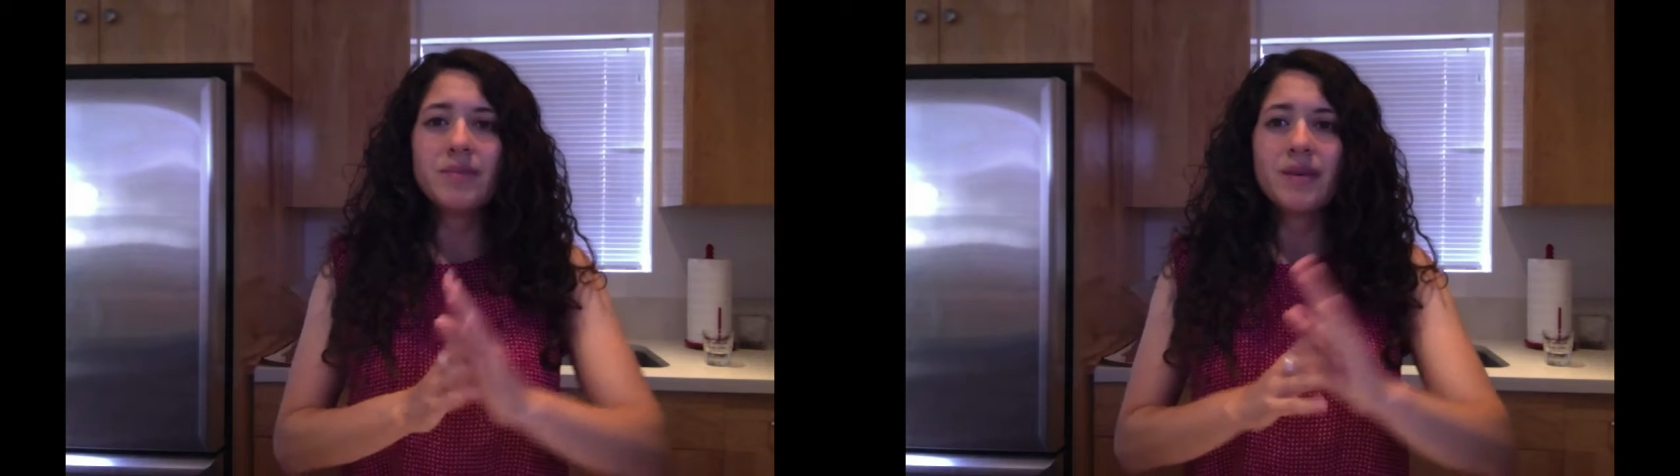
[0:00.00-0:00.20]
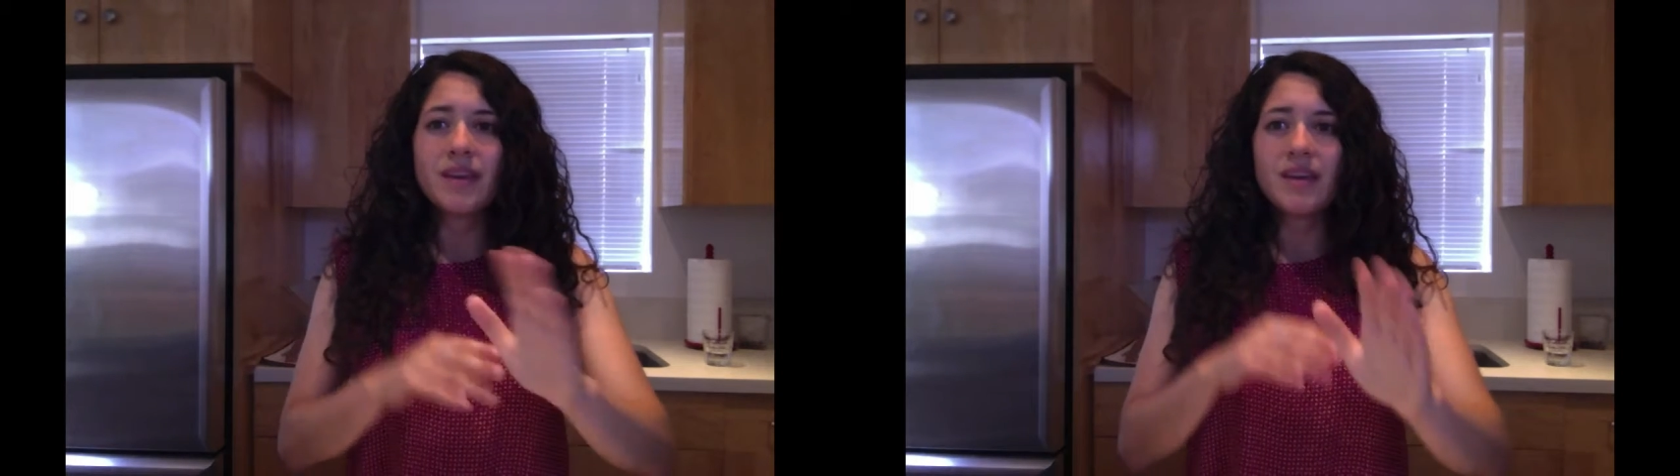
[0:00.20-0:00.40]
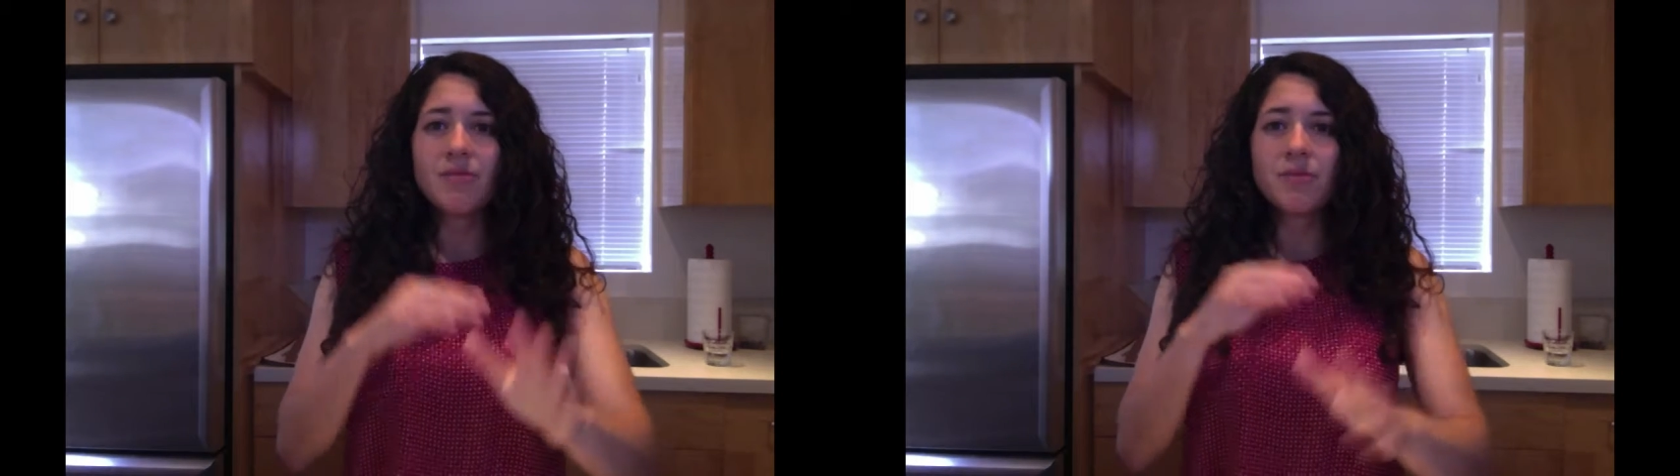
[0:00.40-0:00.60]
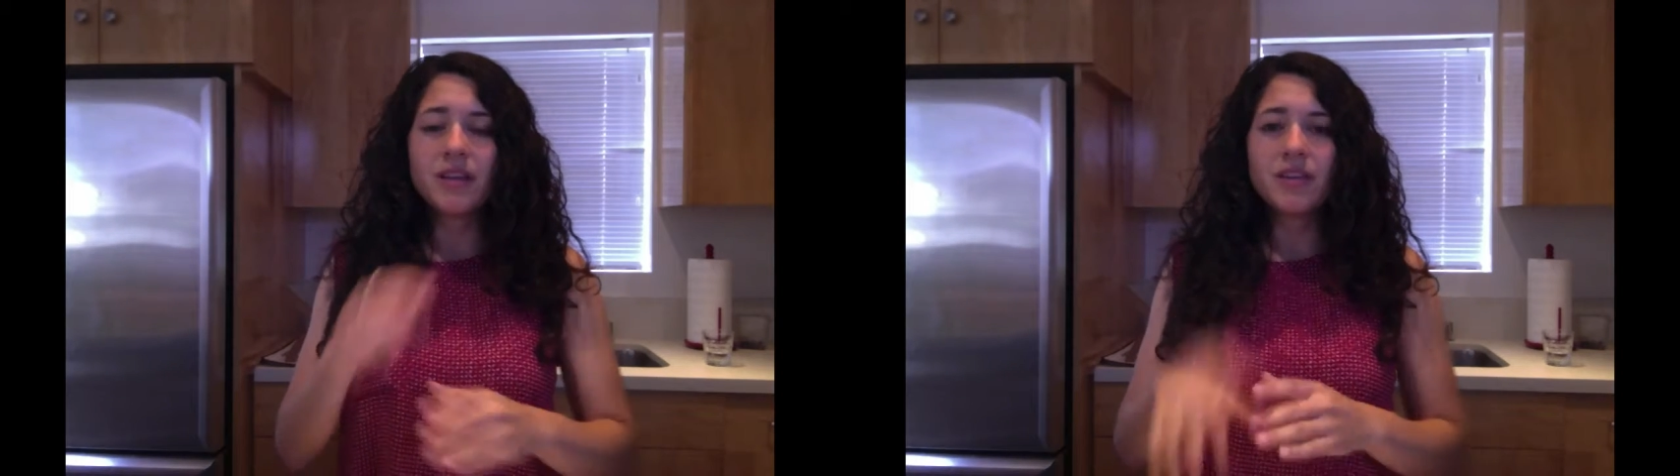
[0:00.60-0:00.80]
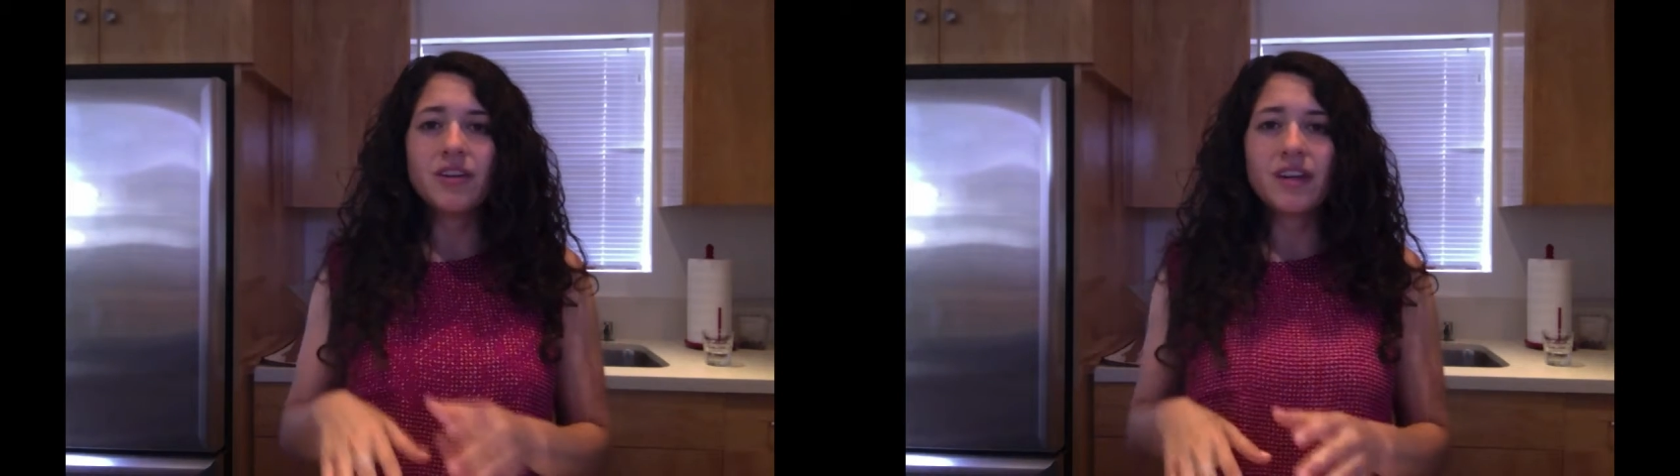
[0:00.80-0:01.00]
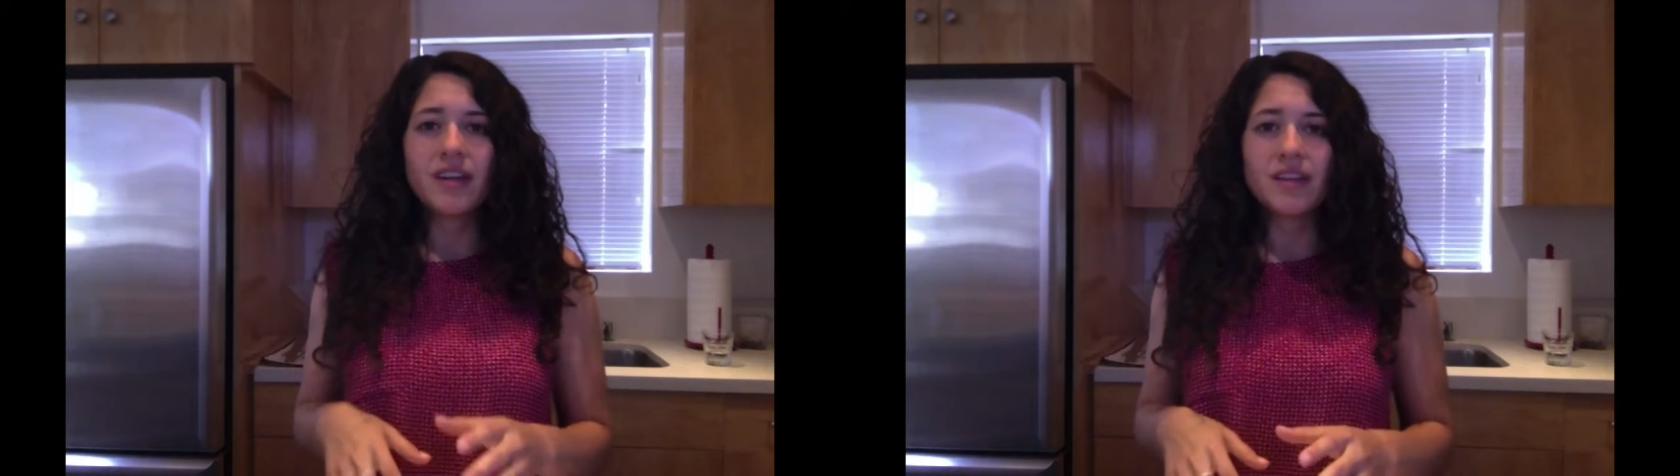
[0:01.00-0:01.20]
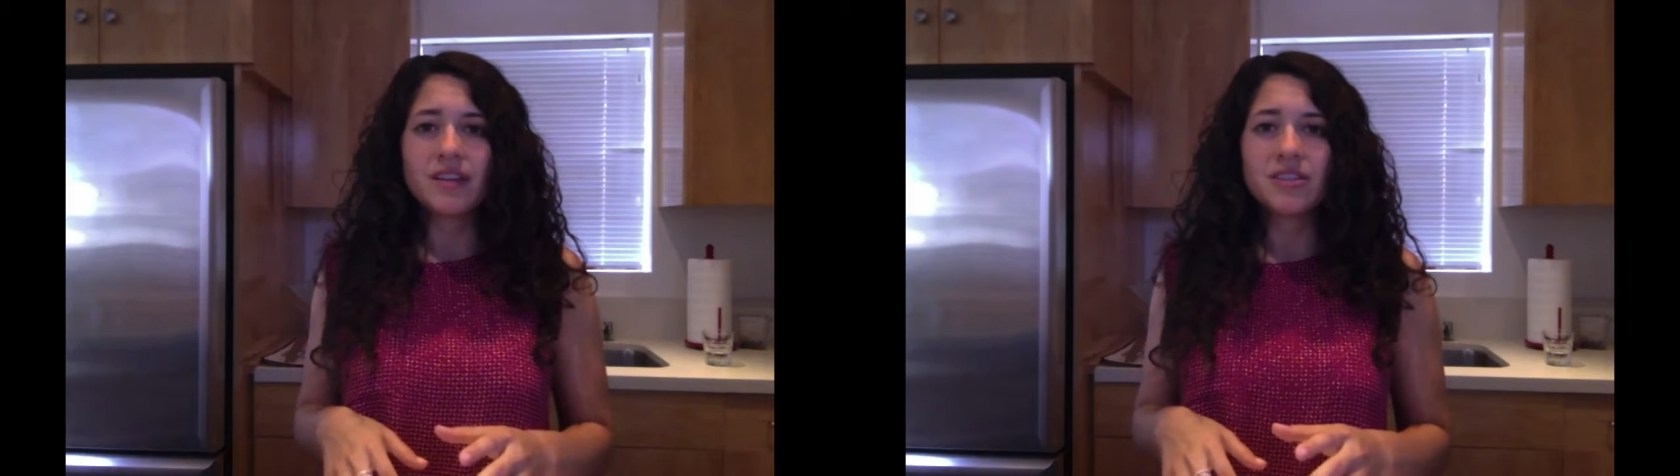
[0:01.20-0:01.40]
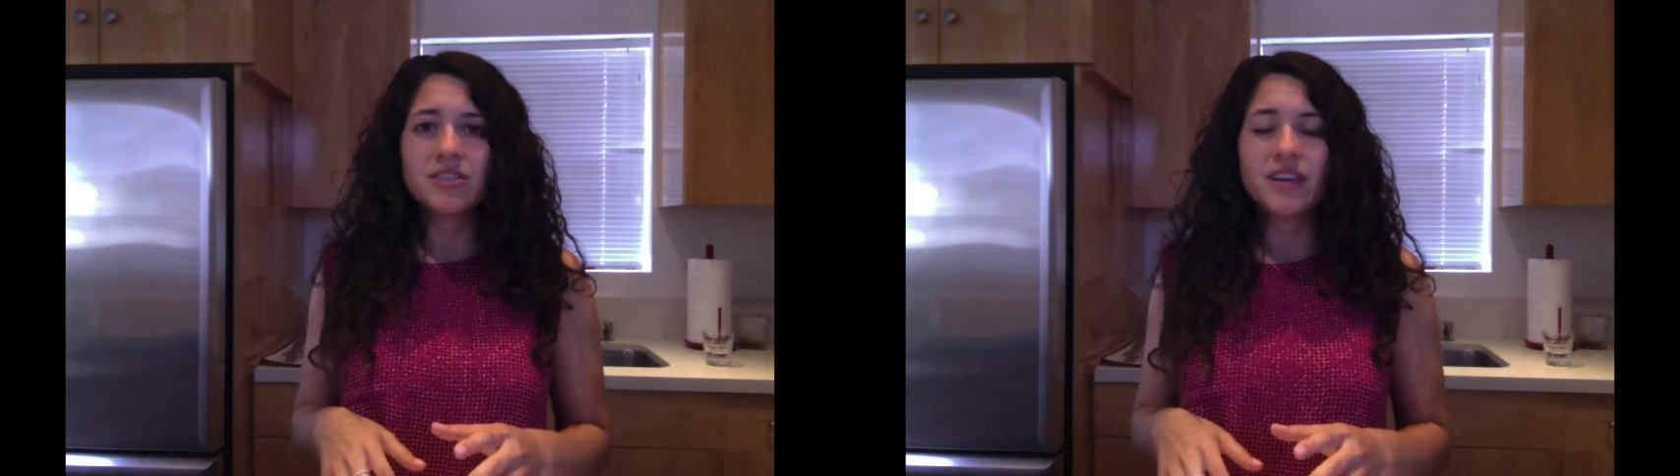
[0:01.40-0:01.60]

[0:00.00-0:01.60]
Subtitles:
be really good at English,